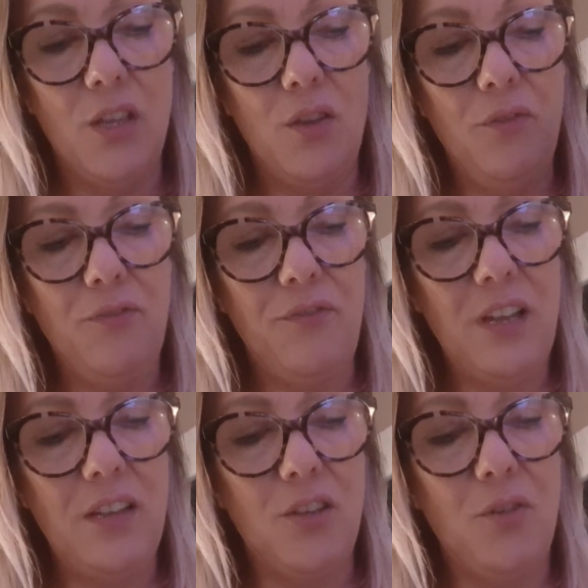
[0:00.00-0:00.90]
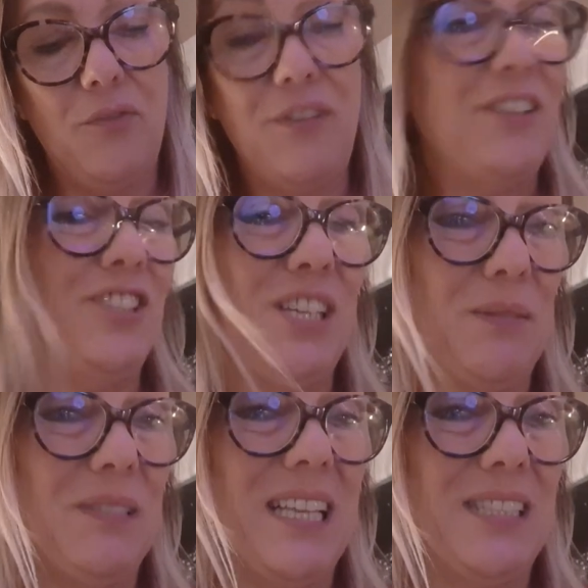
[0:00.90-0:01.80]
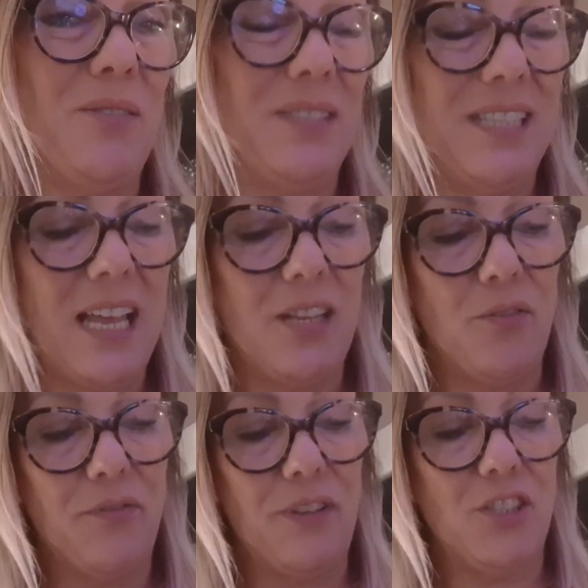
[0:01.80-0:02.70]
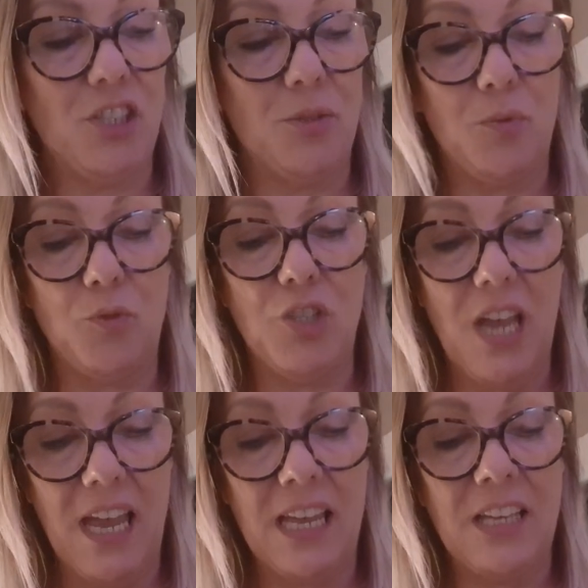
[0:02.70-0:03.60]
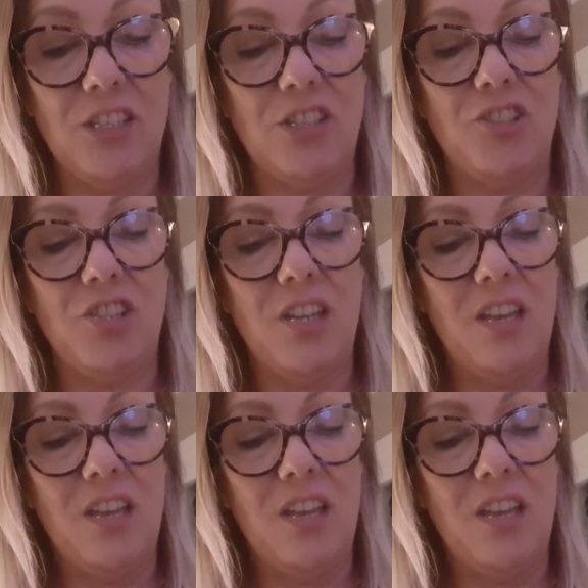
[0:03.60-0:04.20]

your friendships, as I was saying, your friendships will change